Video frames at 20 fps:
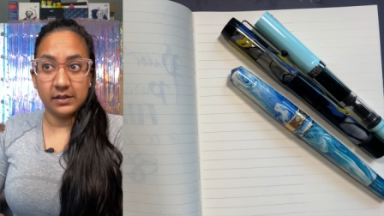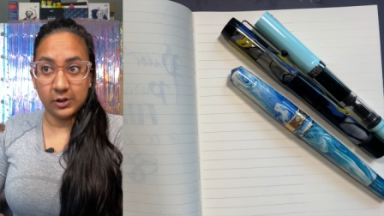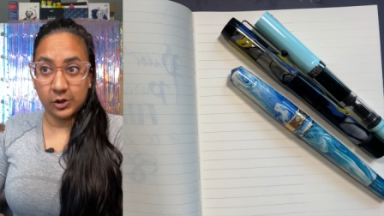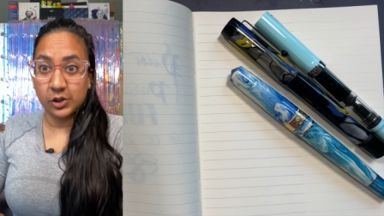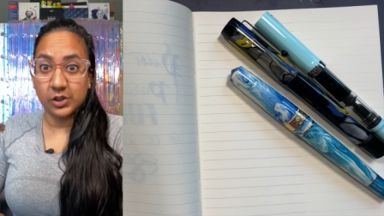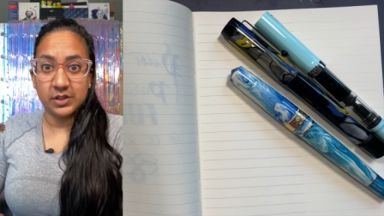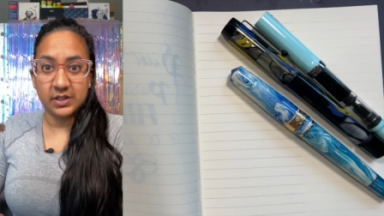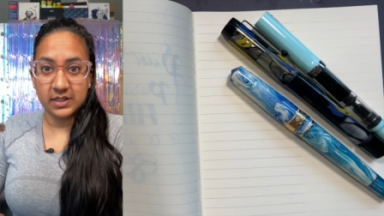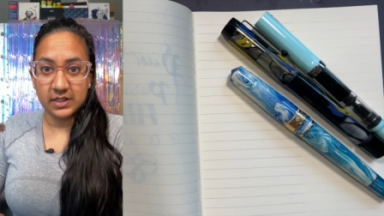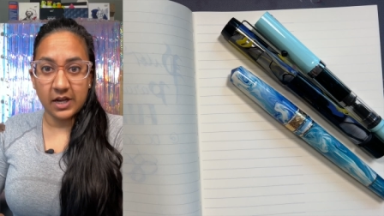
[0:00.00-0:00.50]

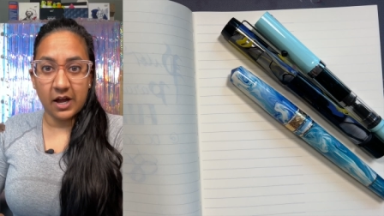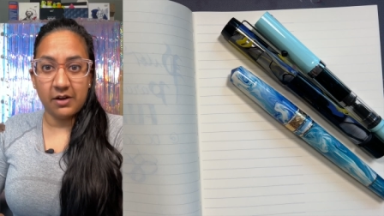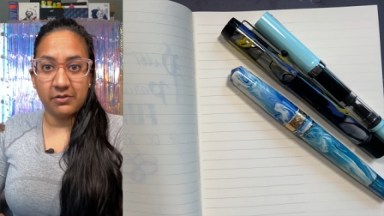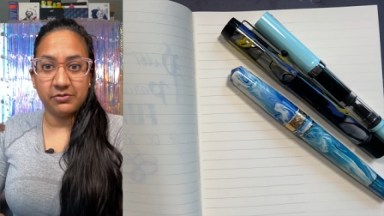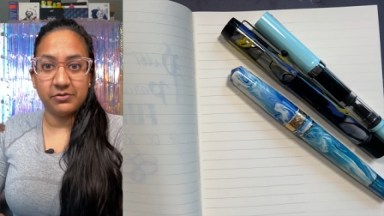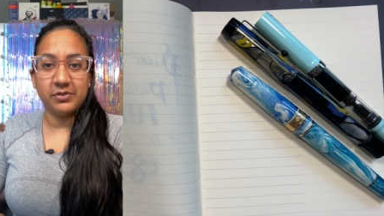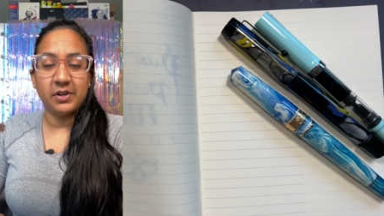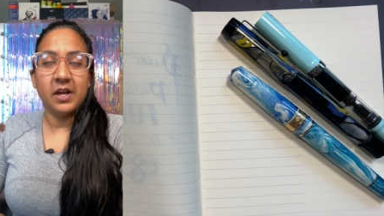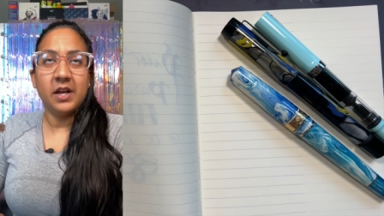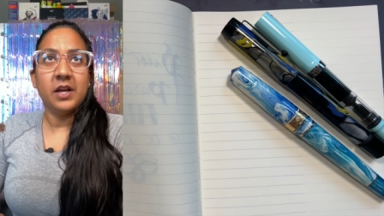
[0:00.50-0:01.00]
good
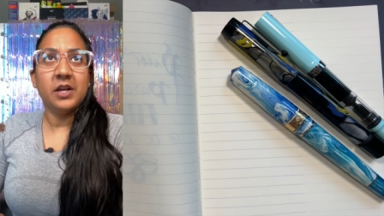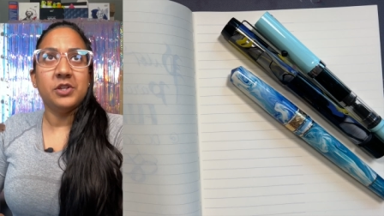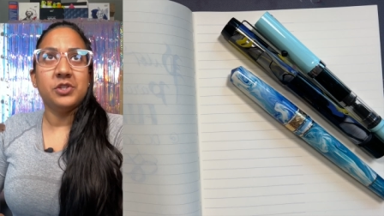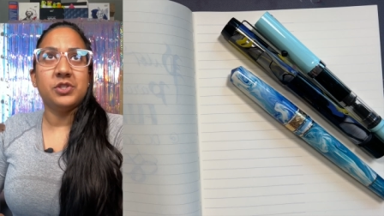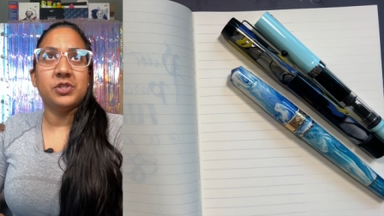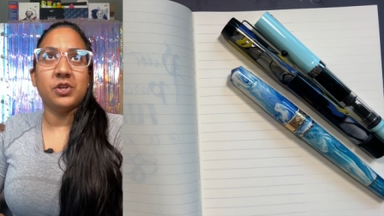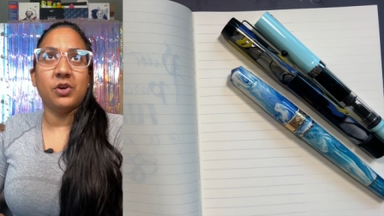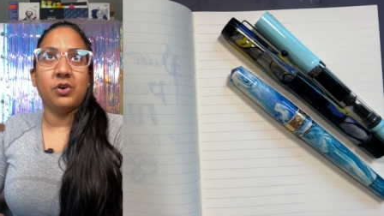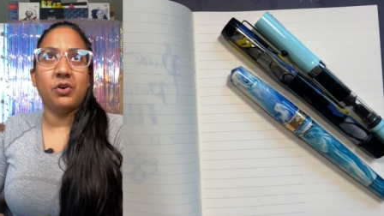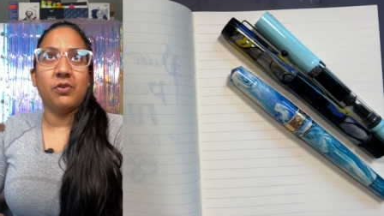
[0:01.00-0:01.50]
stuff.
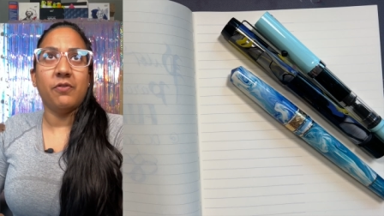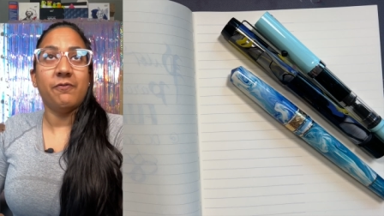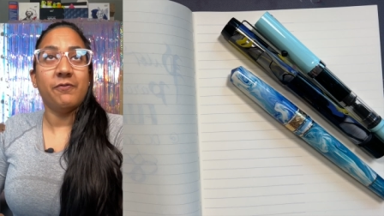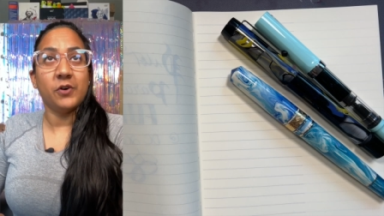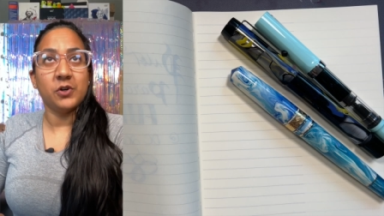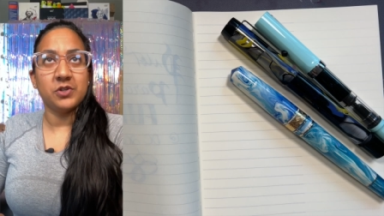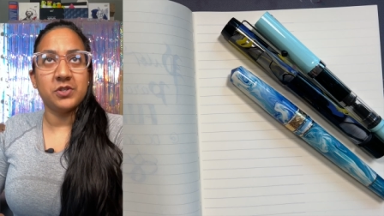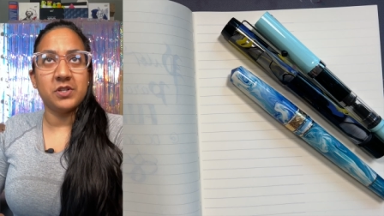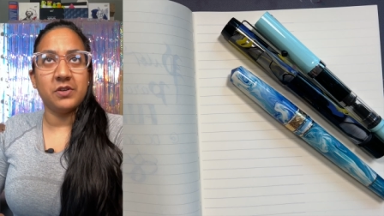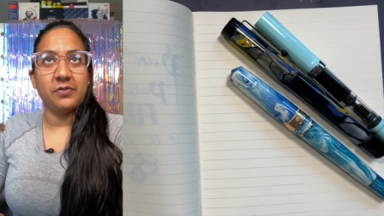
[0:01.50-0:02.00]
So
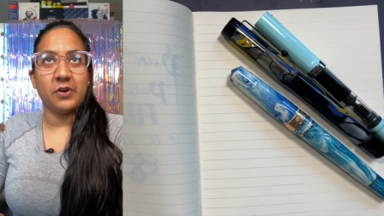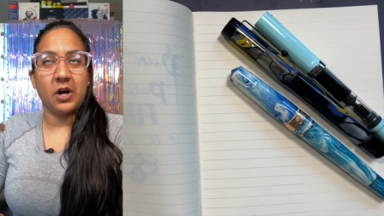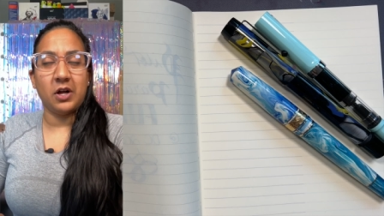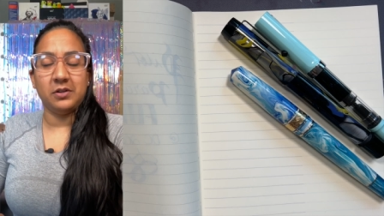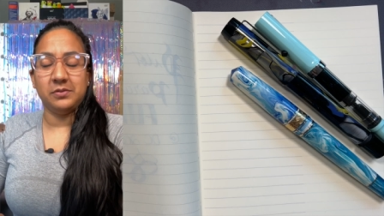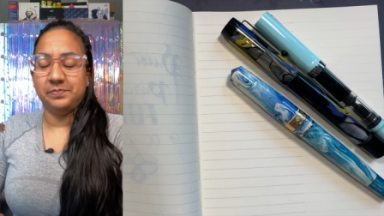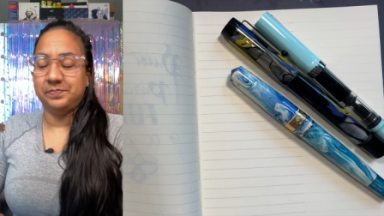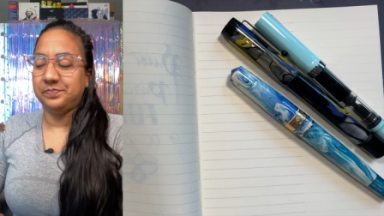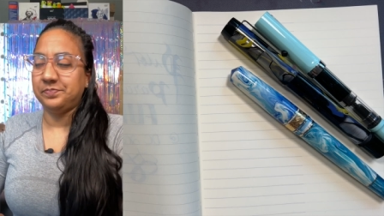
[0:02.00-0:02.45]
first of all,